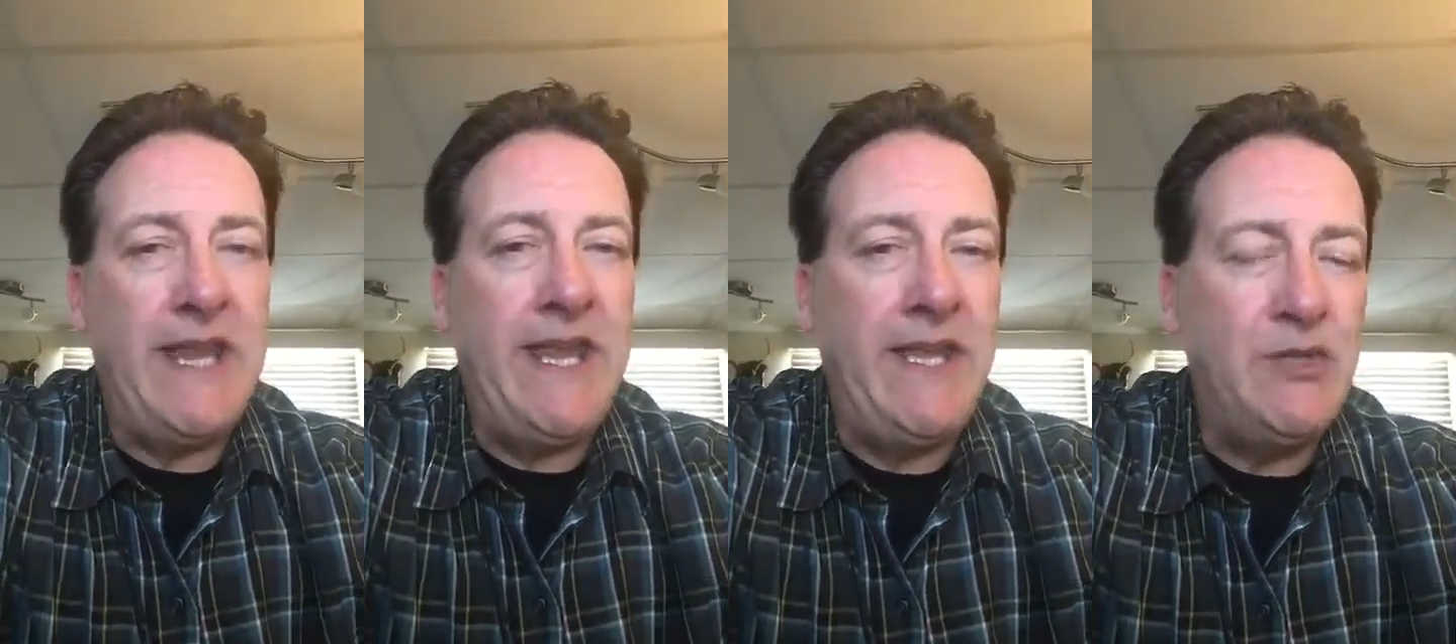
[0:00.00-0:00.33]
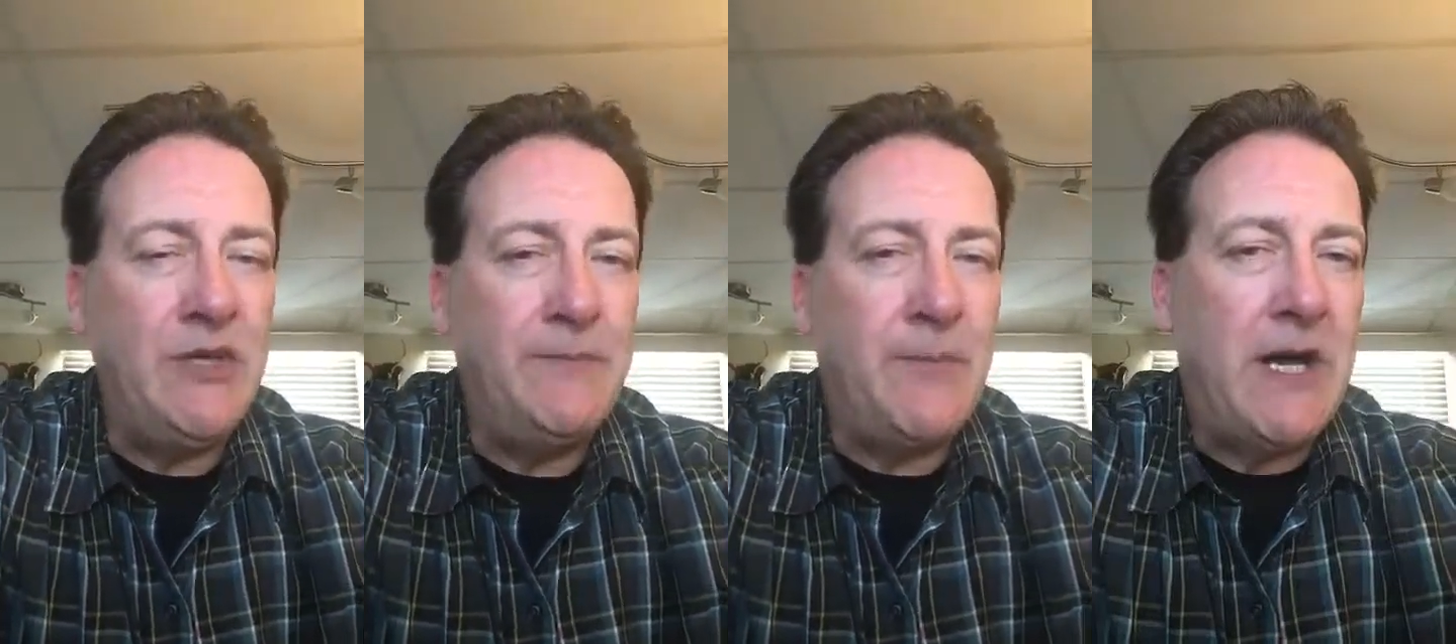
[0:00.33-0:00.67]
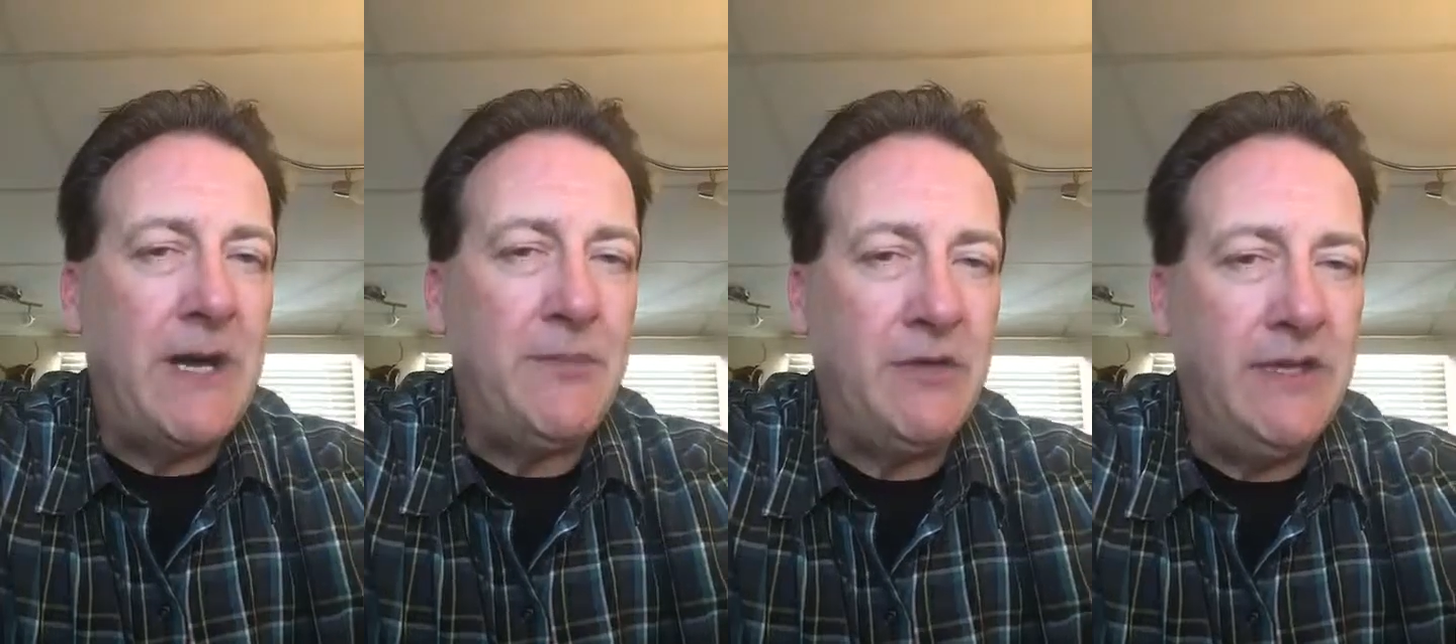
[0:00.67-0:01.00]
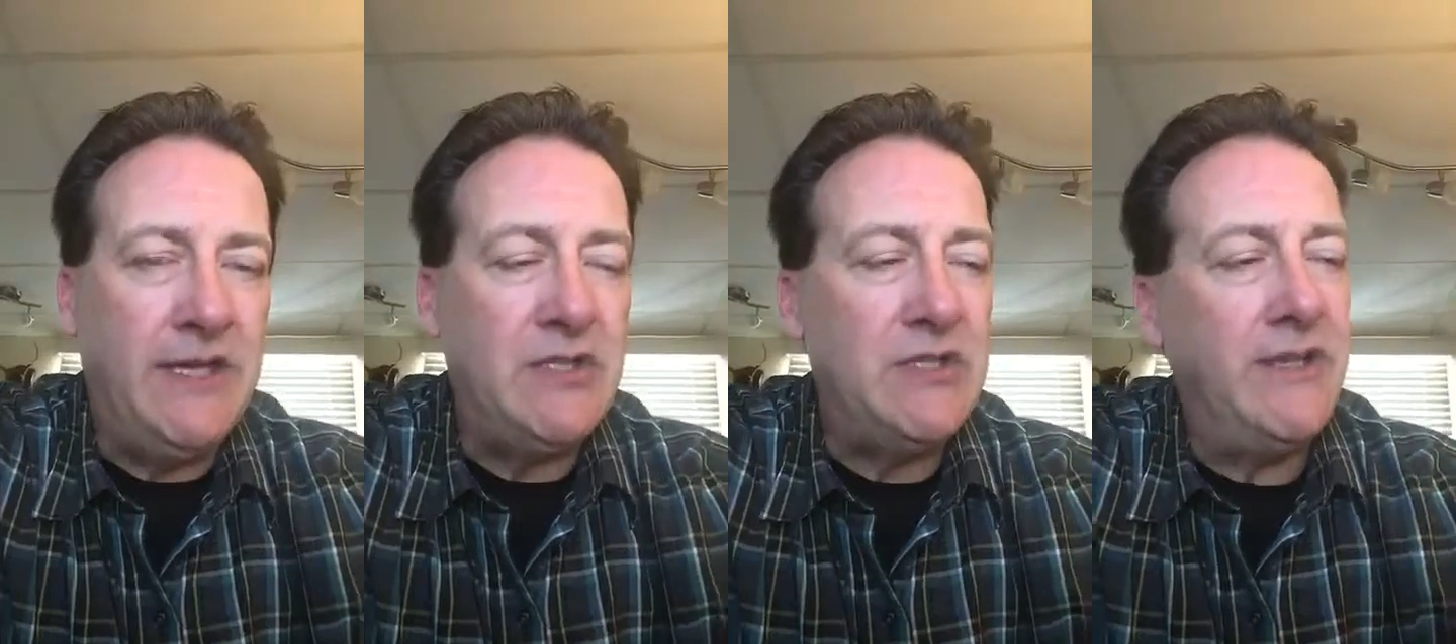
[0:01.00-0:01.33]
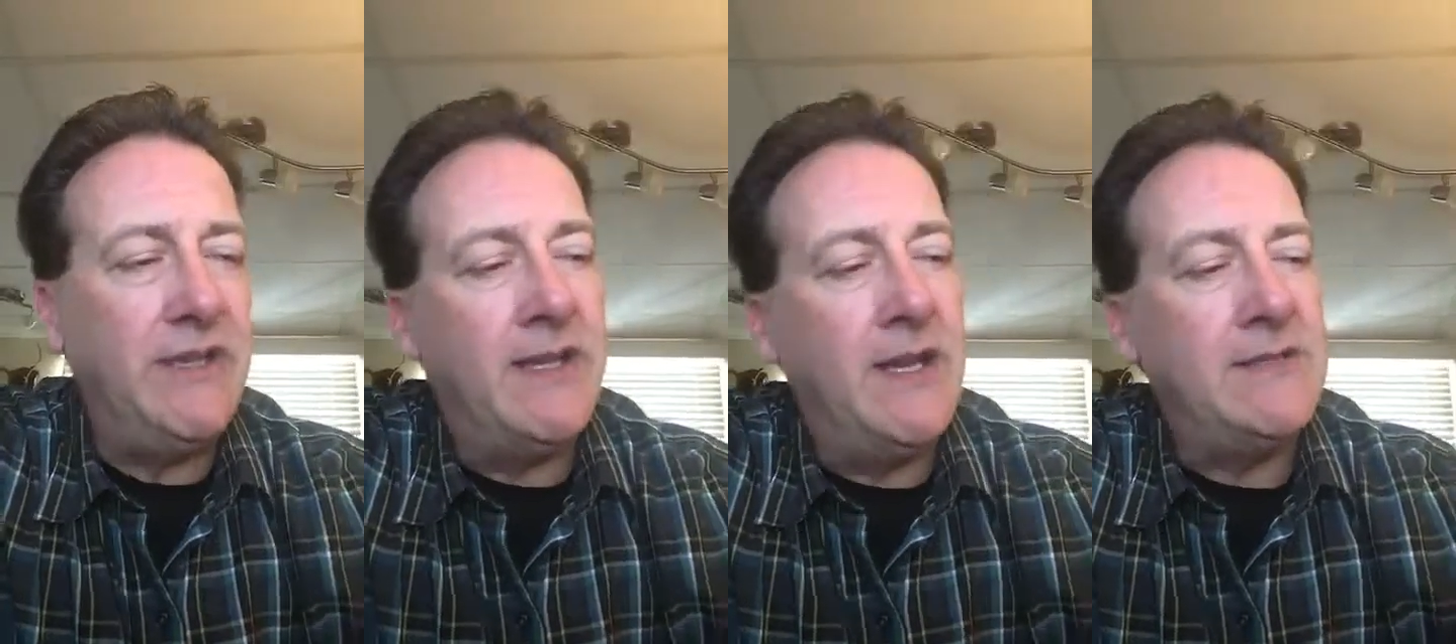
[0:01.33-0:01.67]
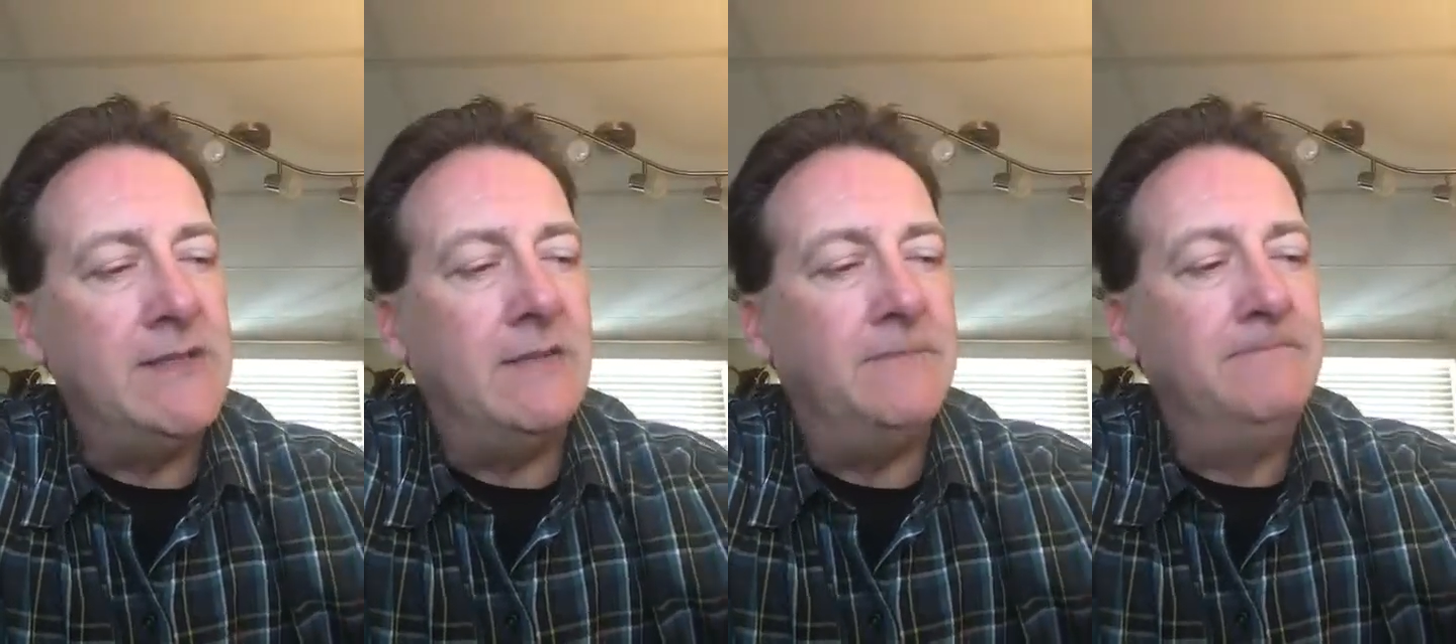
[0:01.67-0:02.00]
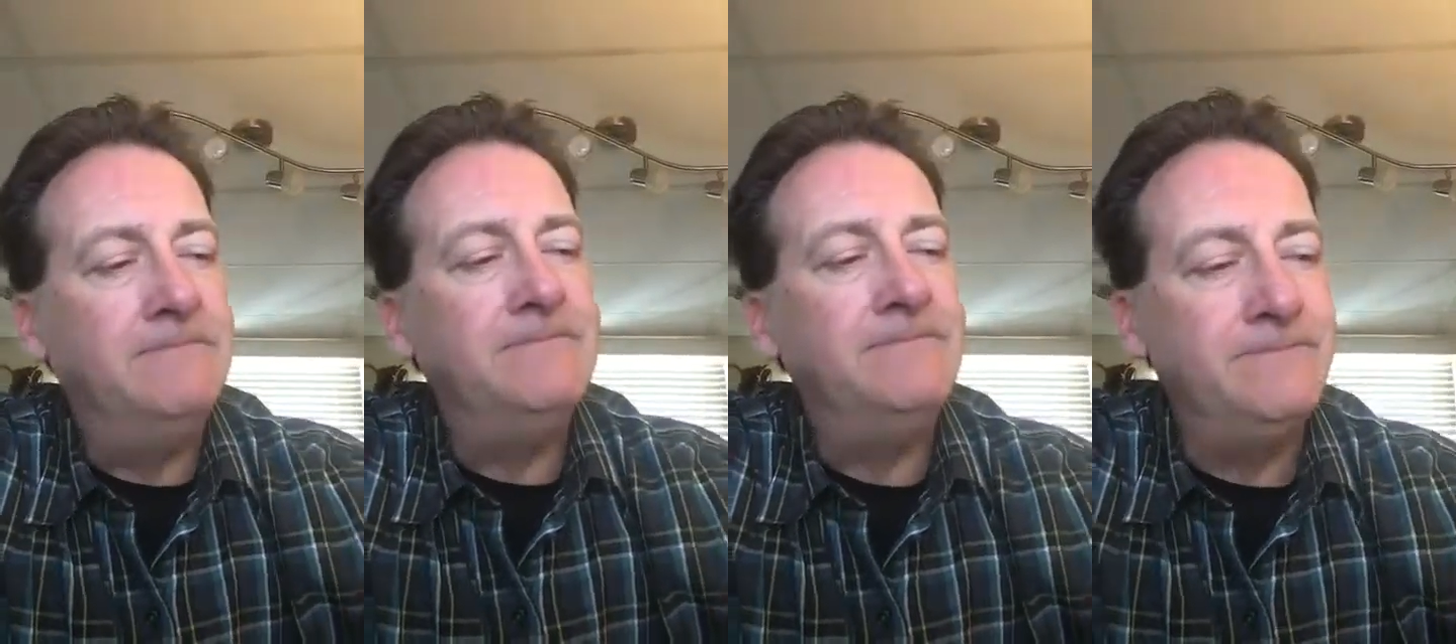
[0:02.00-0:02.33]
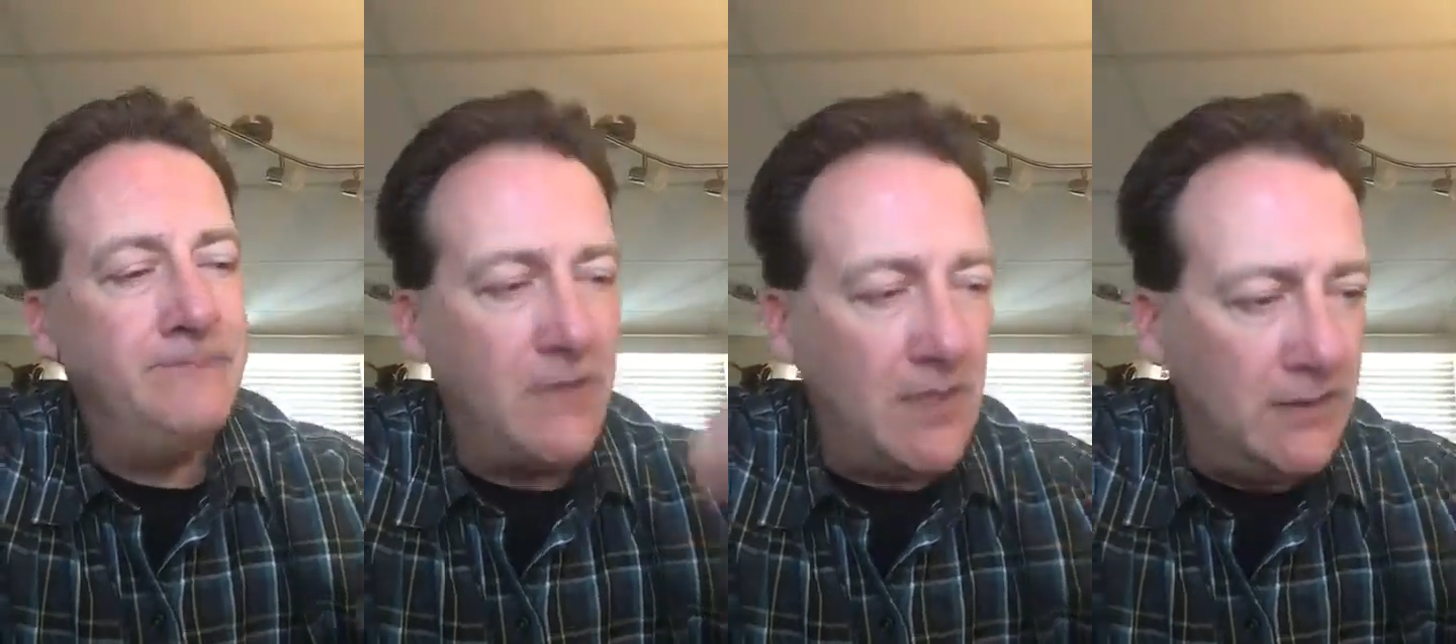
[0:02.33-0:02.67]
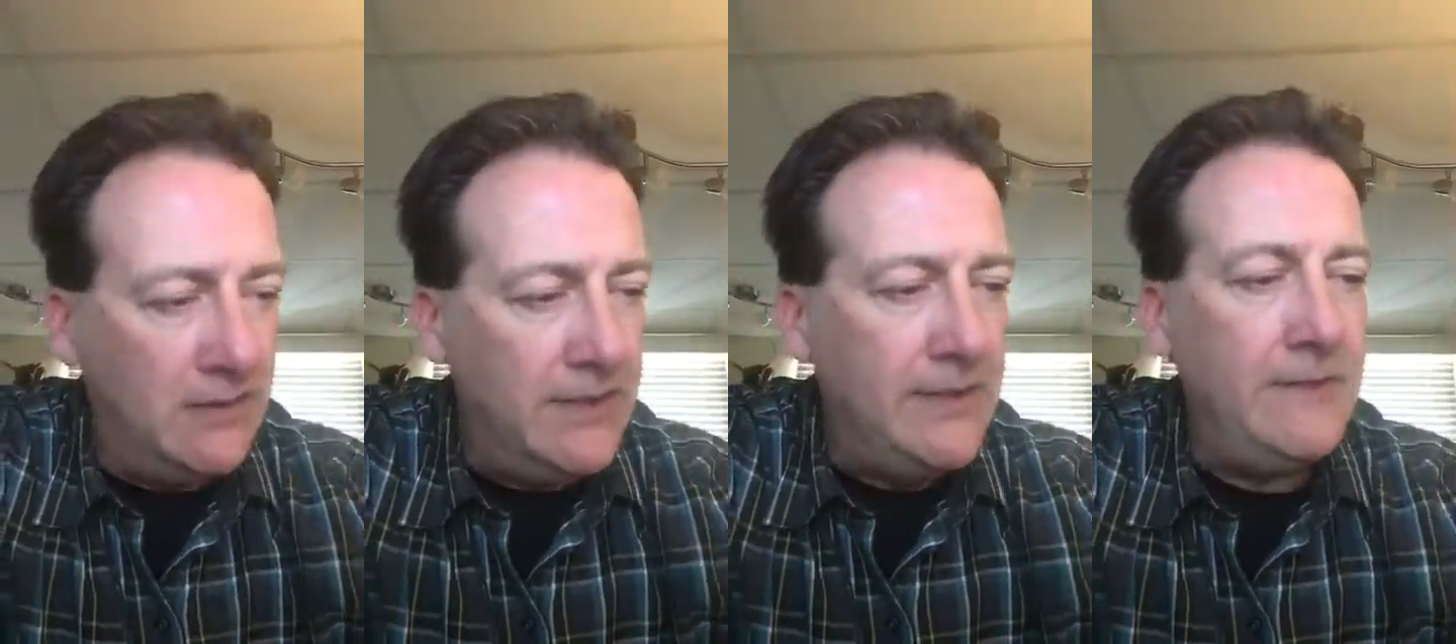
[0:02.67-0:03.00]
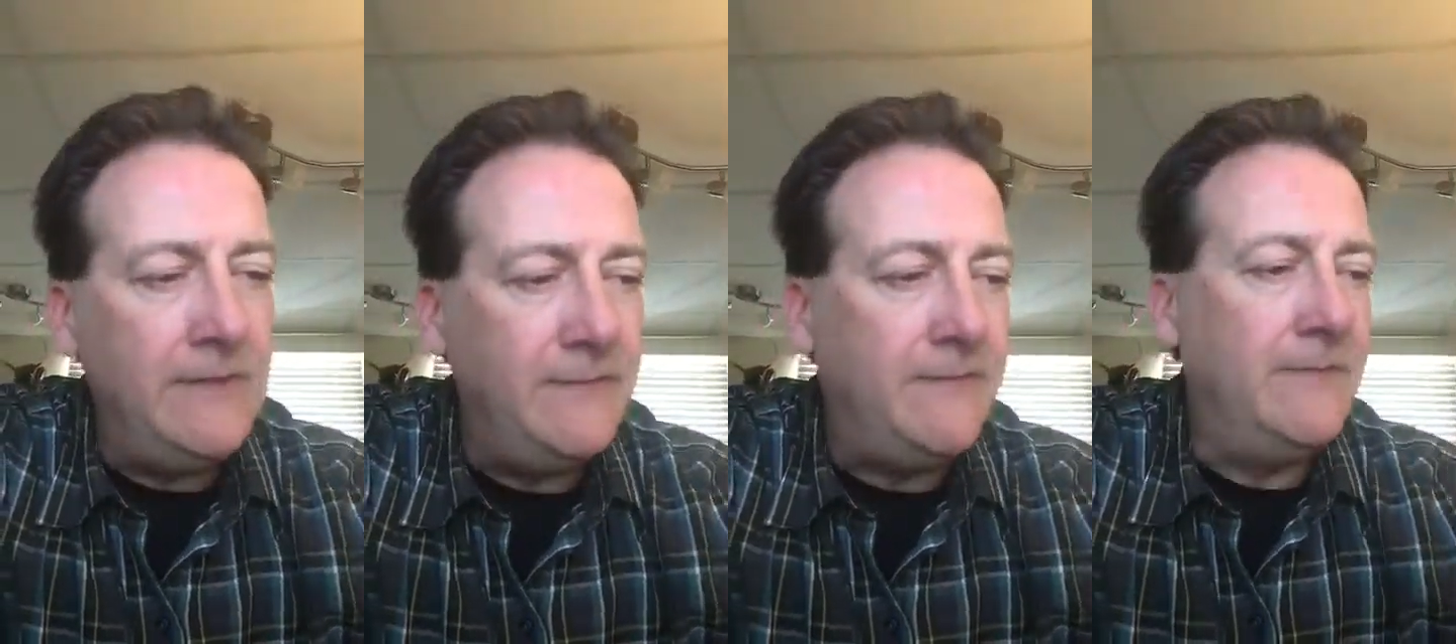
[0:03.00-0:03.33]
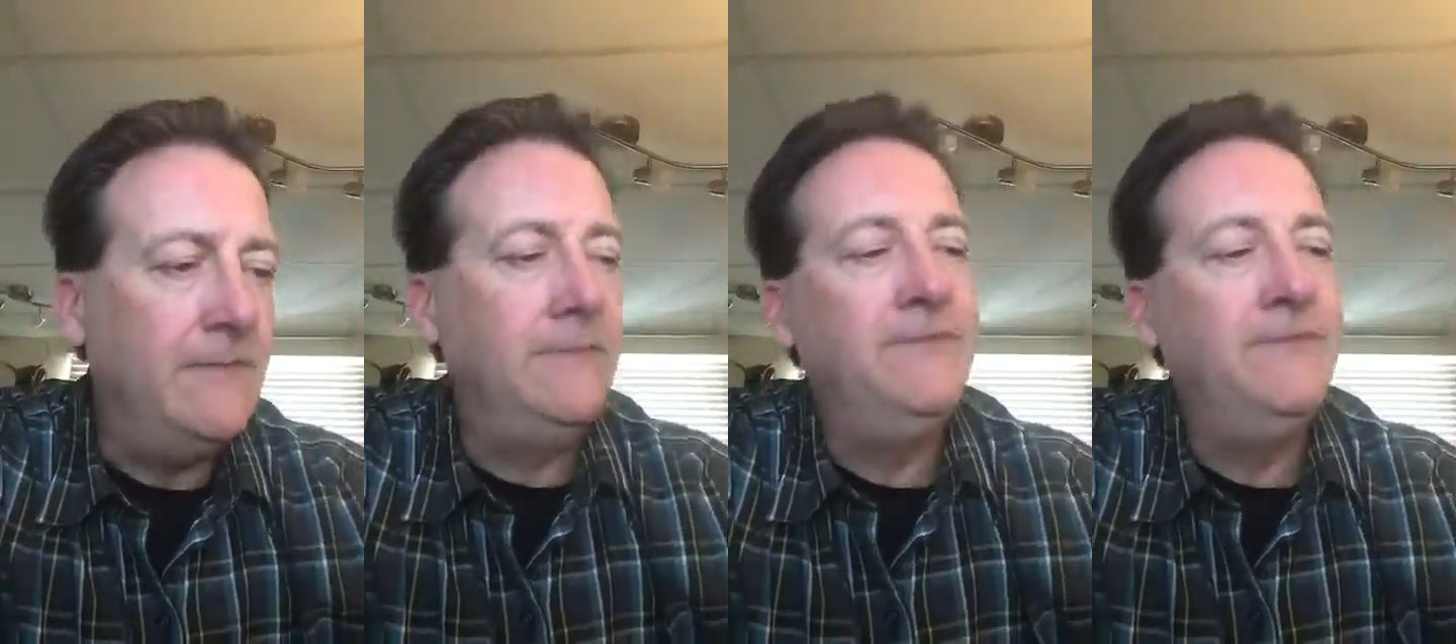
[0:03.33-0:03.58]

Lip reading: aging population that got to live,